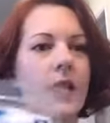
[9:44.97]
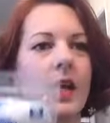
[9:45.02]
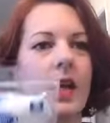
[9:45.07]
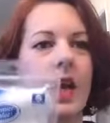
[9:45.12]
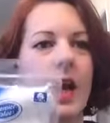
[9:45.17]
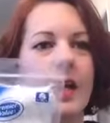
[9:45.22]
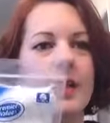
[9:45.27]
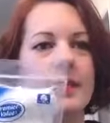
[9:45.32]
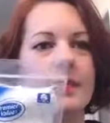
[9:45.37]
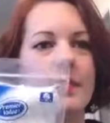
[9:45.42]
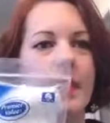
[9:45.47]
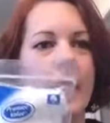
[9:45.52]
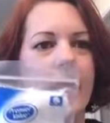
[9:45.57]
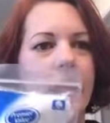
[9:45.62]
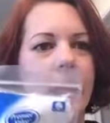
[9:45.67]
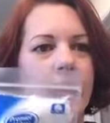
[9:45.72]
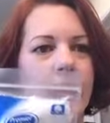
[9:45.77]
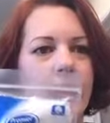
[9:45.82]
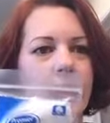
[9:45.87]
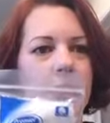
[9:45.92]

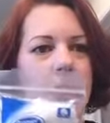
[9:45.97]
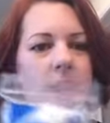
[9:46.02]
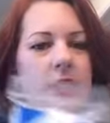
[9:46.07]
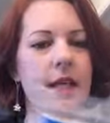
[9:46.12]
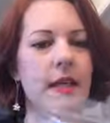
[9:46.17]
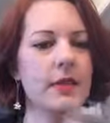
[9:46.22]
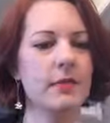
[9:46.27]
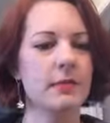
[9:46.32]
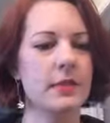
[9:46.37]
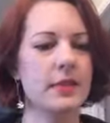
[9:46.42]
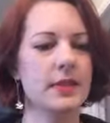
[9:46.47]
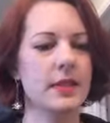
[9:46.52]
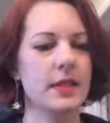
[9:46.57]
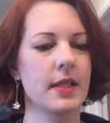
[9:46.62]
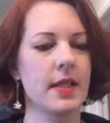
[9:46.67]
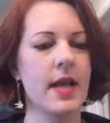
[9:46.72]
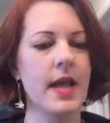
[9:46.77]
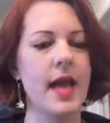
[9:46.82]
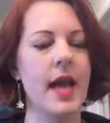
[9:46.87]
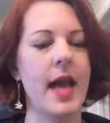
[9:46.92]
cosmetic Q-tips,
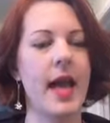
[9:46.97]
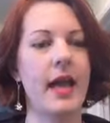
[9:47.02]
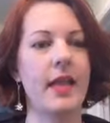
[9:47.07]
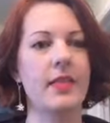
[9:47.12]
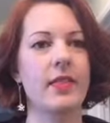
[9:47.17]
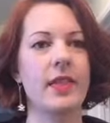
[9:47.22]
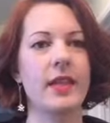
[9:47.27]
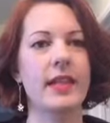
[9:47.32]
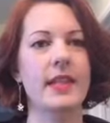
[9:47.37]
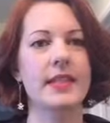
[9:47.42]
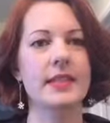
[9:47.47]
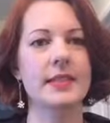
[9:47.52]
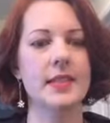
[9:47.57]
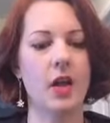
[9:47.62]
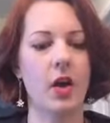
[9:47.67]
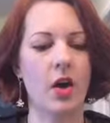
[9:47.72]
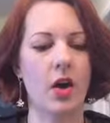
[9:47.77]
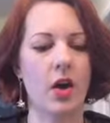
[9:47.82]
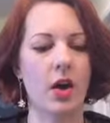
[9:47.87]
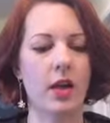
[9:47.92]
and these
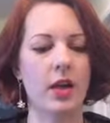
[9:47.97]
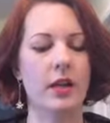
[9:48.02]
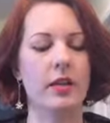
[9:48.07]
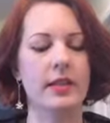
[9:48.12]
are